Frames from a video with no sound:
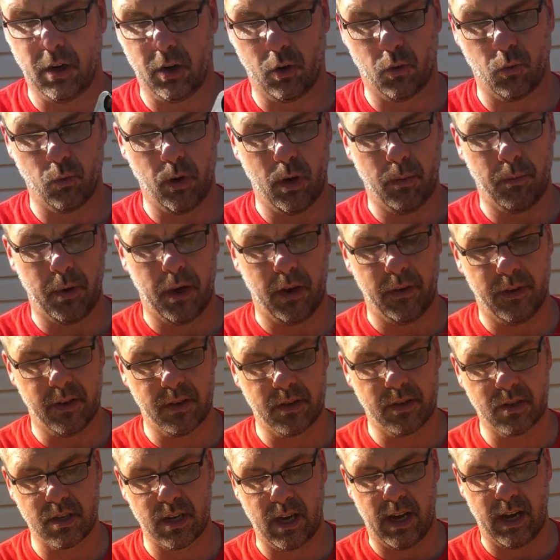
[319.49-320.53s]
grip on
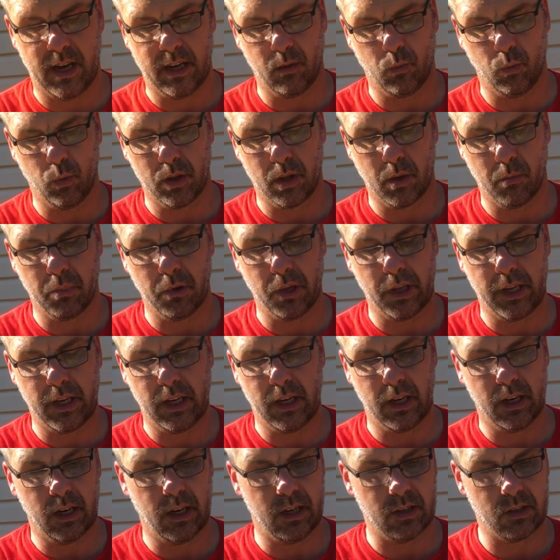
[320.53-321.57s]
this side with the
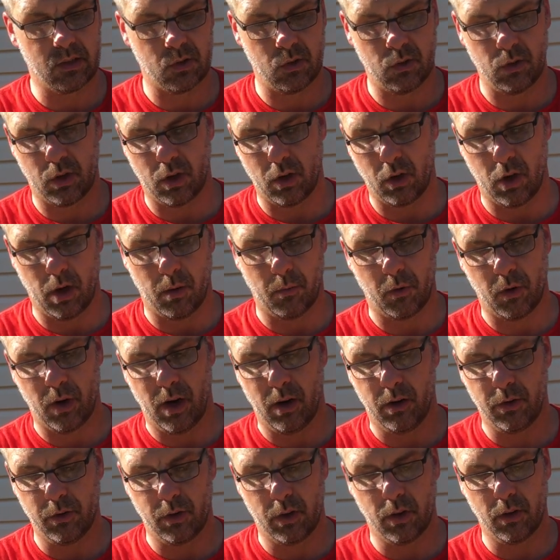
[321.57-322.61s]
blade in it, so you can come
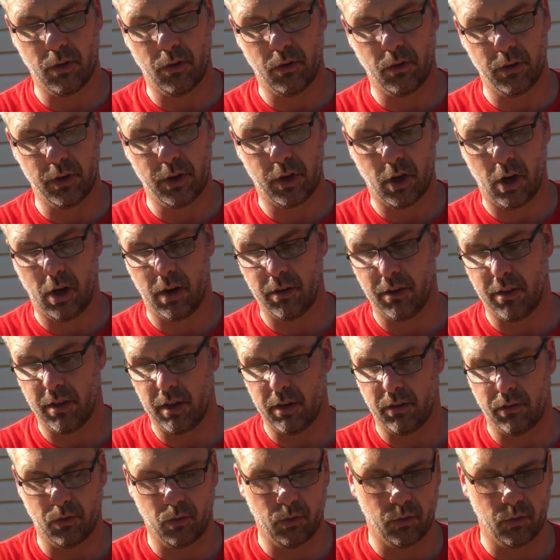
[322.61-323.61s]
around and you can literally cut things.